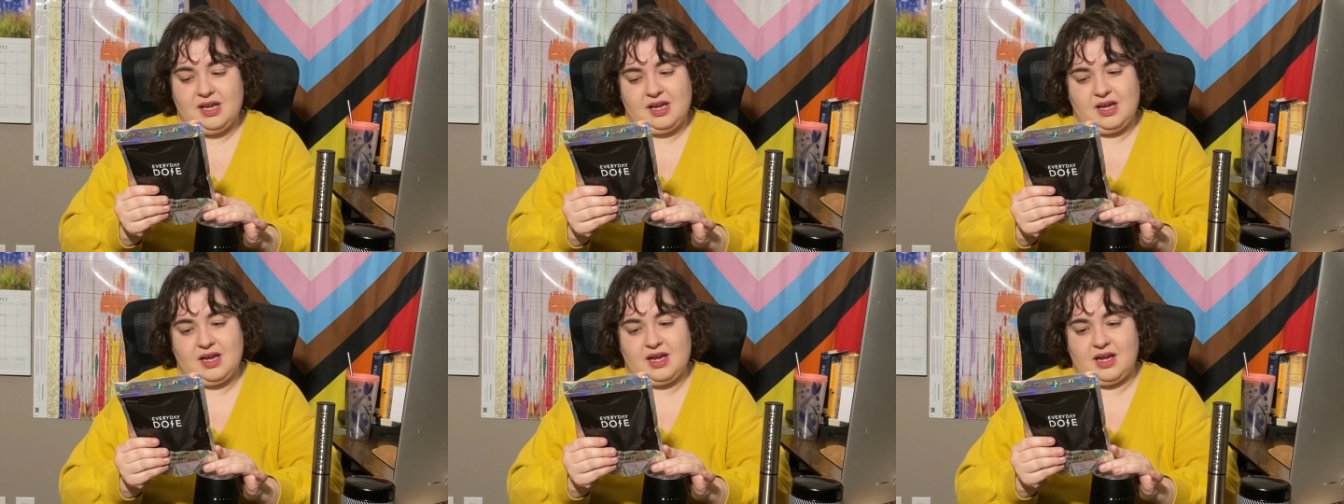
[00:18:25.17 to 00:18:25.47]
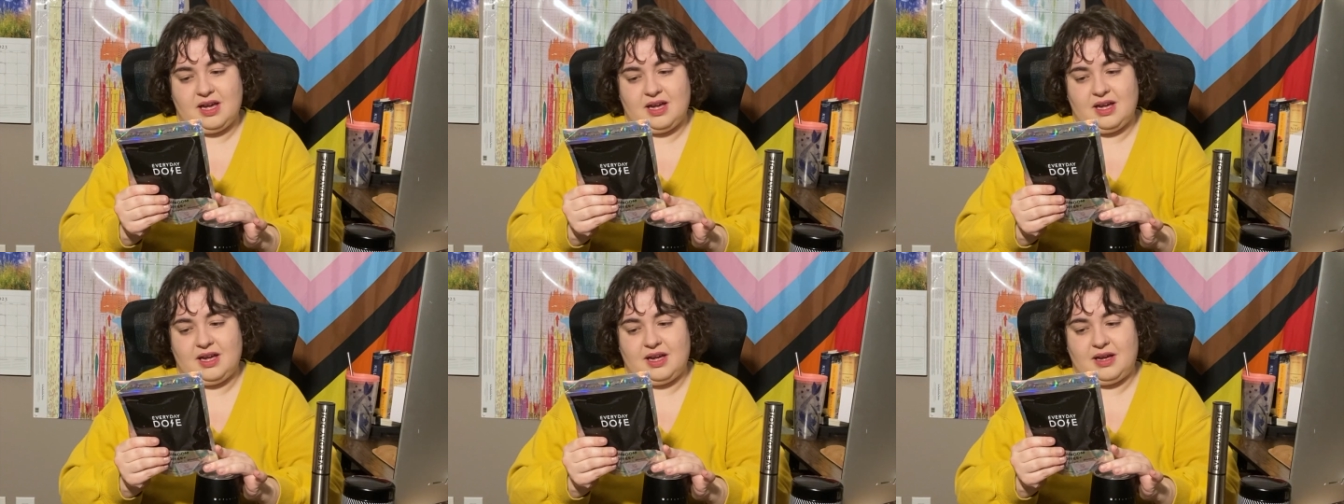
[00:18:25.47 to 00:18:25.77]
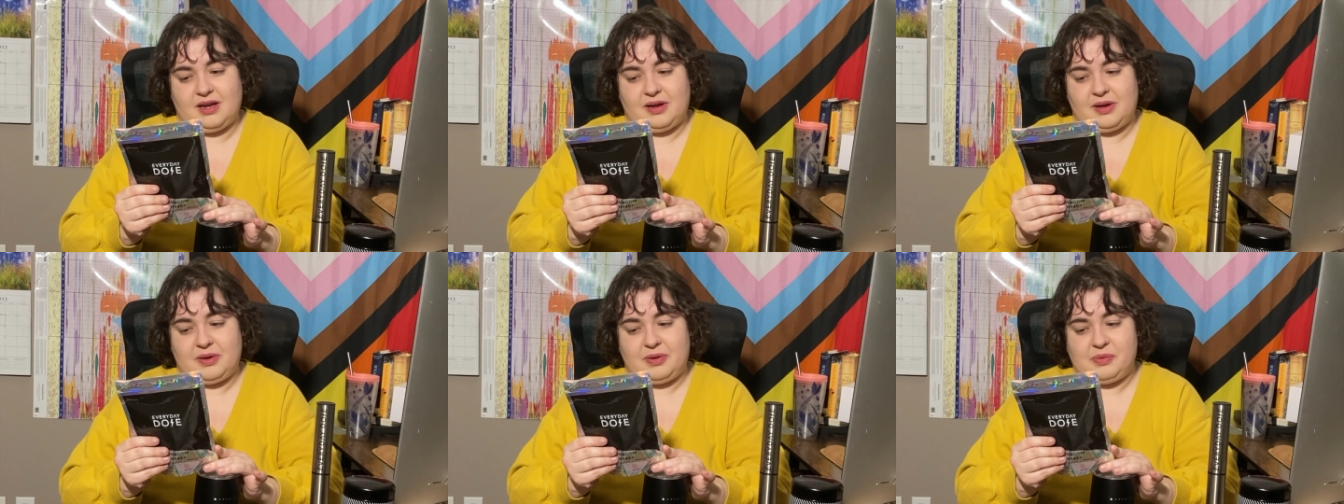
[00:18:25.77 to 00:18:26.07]

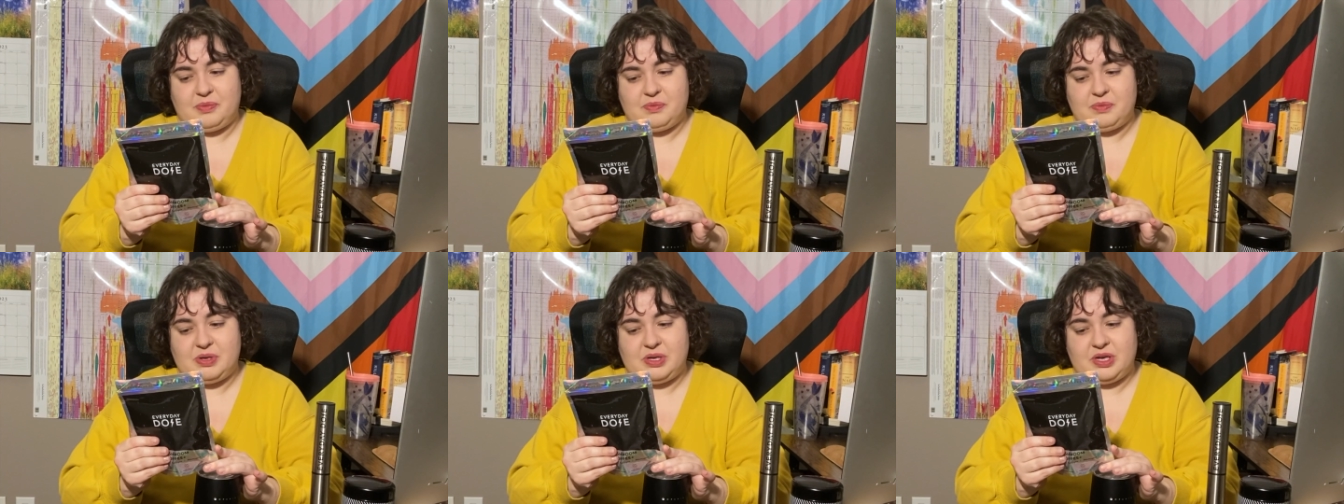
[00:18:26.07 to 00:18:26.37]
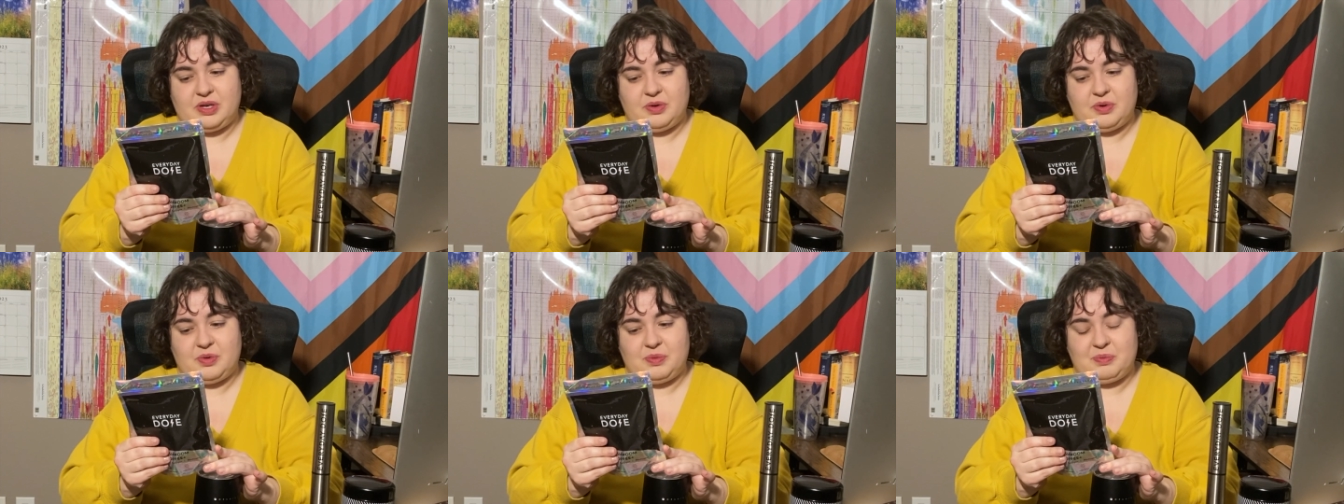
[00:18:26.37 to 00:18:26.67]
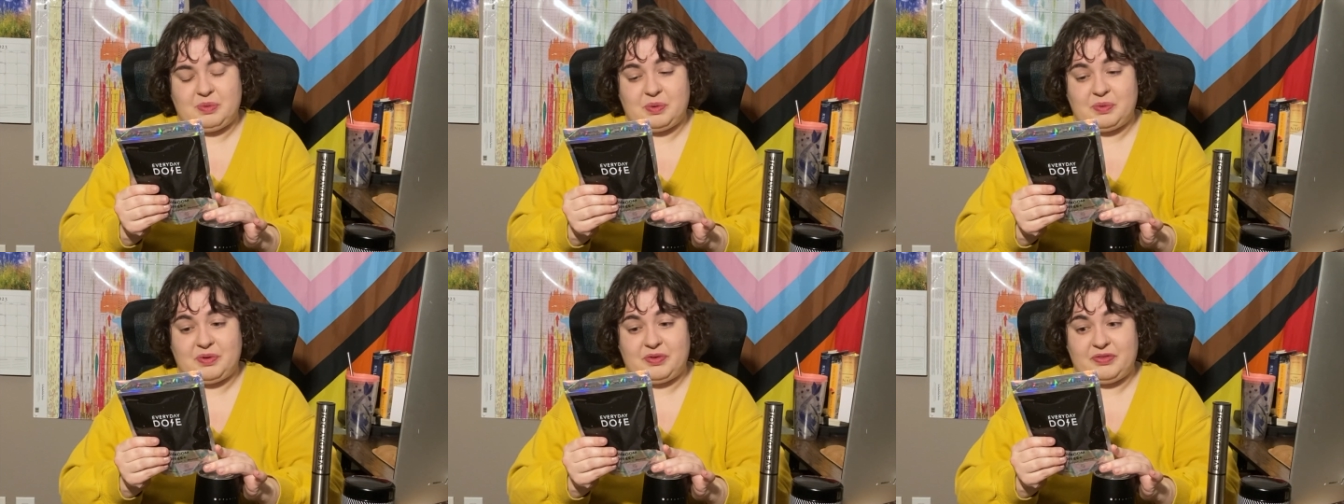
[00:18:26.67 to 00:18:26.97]
um,
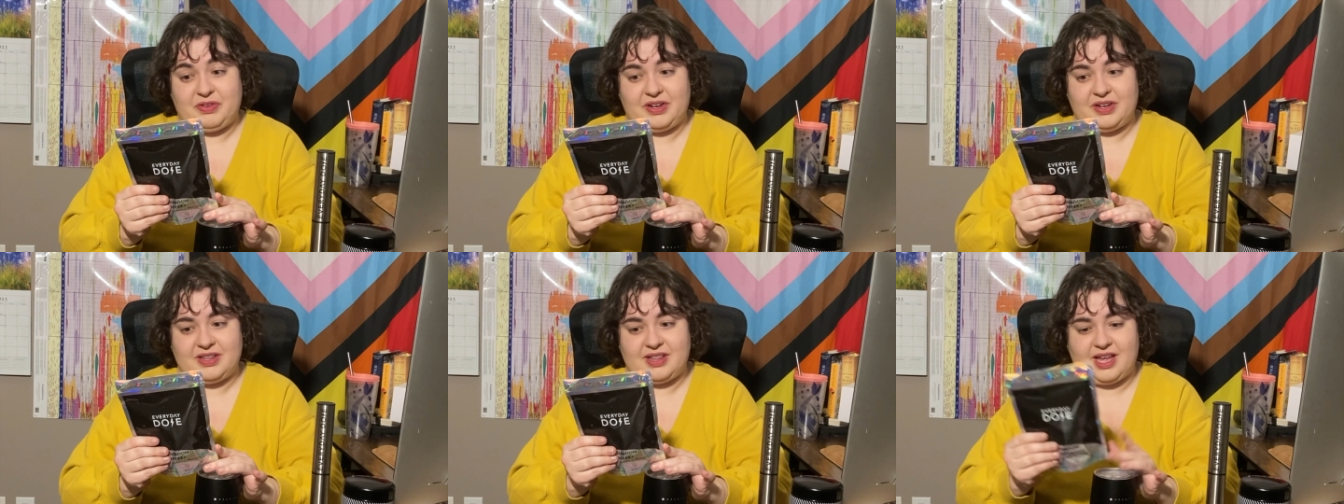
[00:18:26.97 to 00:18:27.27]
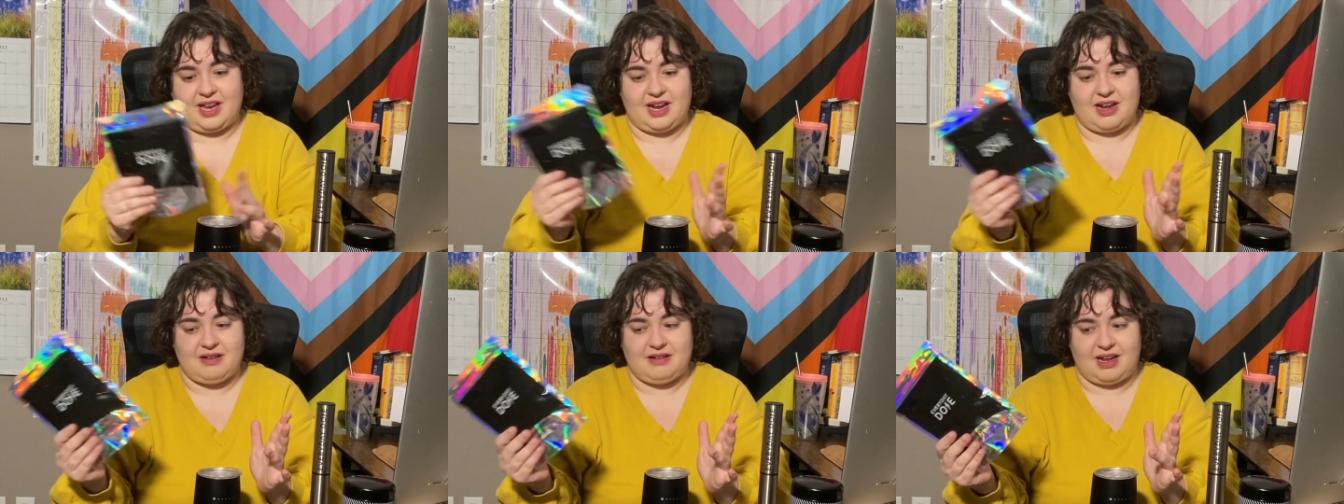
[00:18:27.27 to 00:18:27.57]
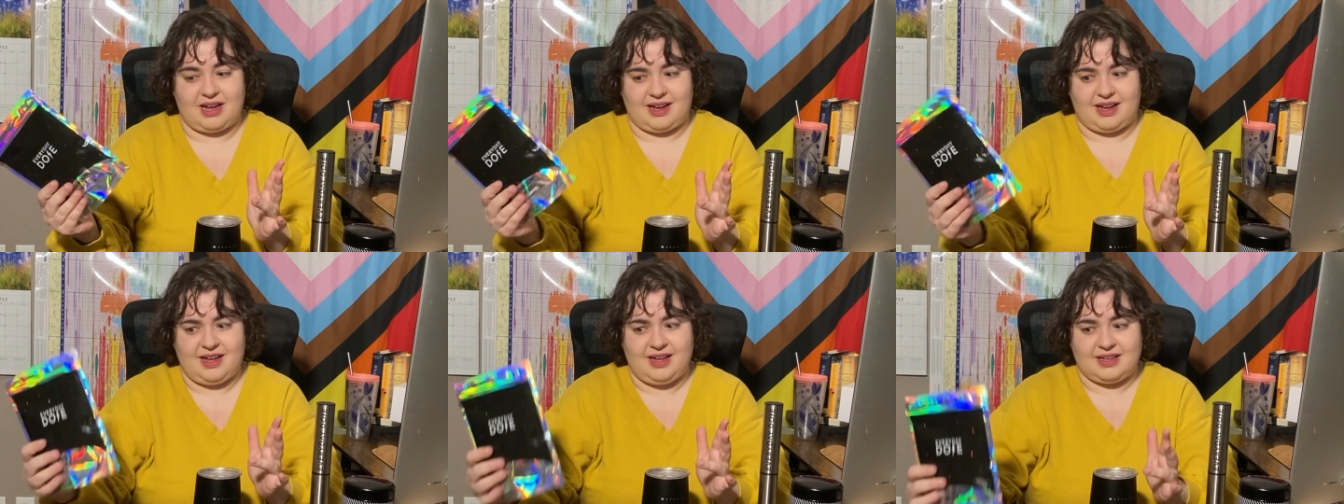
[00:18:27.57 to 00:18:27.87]
but we'll figure that out
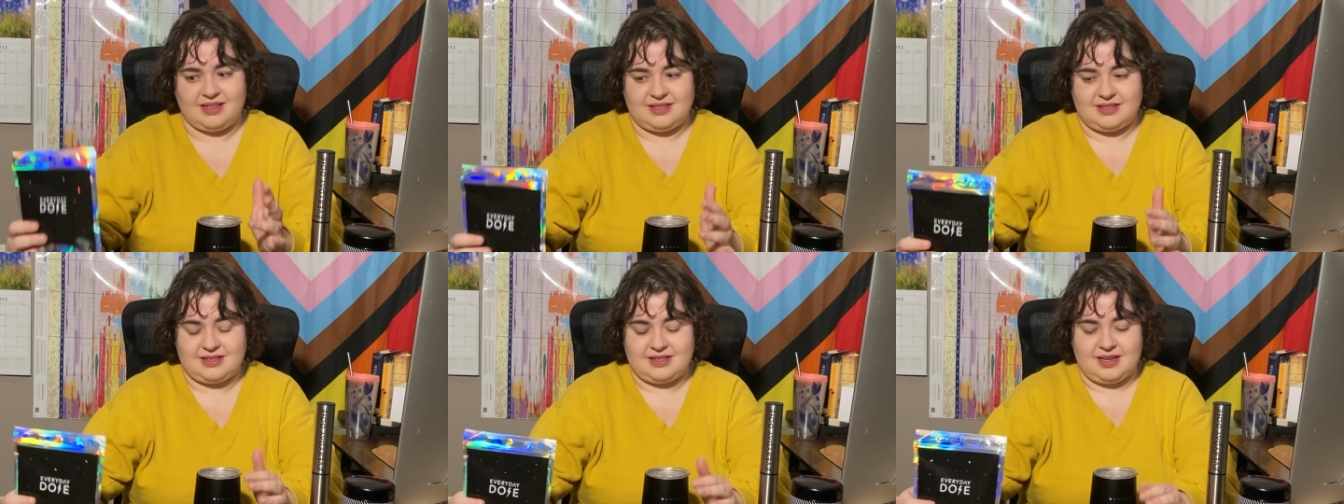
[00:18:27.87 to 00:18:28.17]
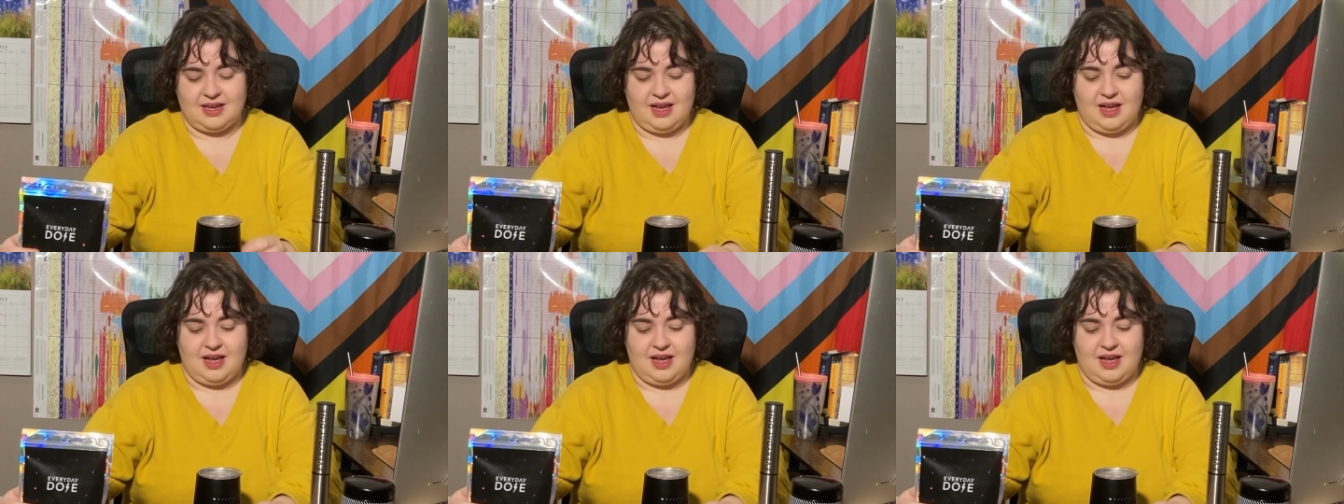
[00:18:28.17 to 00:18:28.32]
i guess